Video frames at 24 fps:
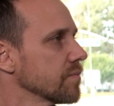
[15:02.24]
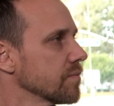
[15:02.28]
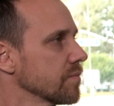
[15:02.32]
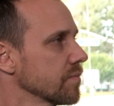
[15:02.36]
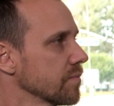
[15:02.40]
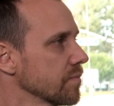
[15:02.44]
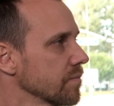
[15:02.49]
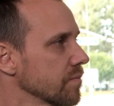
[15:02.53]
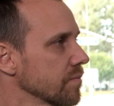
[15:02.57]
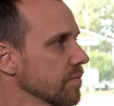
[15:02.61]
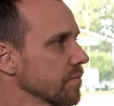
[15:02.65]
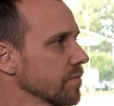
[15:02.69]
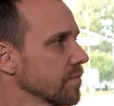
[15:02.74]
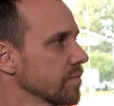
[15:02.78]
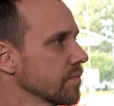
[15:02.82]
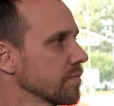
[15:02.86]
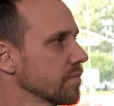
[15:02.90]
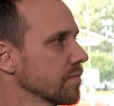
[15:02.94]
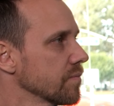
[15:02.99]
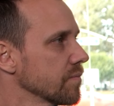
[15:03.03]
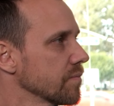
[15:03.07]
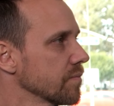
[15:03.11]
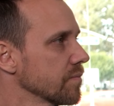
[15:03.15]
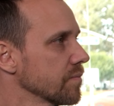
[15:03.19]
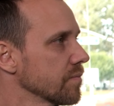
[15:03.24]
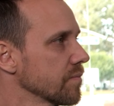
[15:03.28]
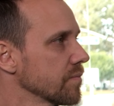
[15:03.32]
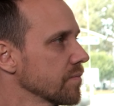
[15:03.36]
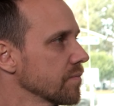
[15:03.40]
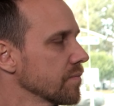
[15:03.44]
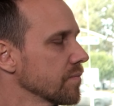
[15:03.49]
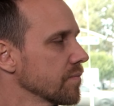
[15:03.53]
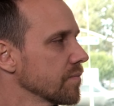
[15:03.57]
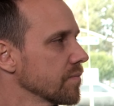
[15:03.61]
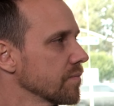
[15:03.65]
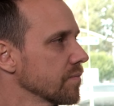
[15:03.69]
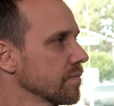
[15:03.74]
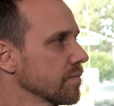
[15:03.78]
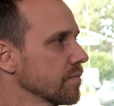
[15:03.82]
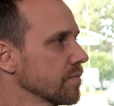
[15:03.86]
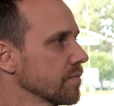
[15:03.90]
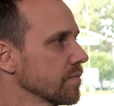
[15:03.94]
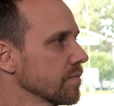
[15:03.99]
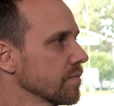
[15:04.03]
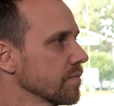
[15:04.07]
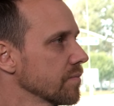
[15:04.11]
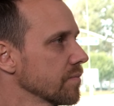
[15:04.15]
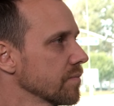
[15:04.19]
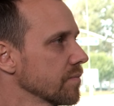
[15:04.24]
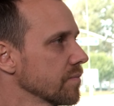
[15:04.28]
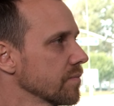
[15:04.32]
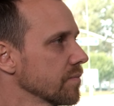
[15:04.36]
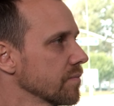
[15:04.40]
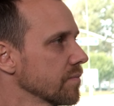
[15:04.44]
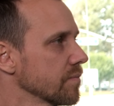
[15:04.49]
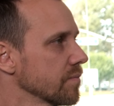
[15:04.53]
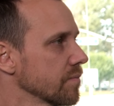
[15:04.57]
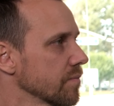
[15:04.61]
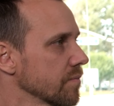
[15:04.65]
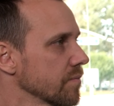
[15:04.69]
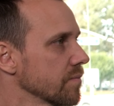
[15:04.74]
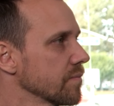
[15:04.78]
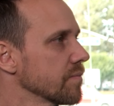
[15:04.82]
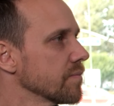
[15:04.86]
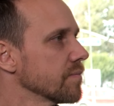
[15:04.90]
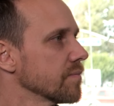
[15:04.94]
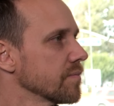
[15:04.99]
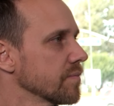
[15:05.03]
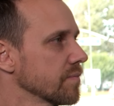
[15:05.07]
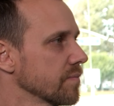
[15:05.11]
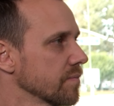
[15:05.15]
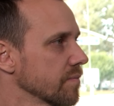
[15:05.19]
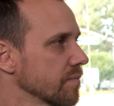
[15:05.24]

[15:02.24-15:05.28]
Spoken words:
No words are spoken by the person on screen.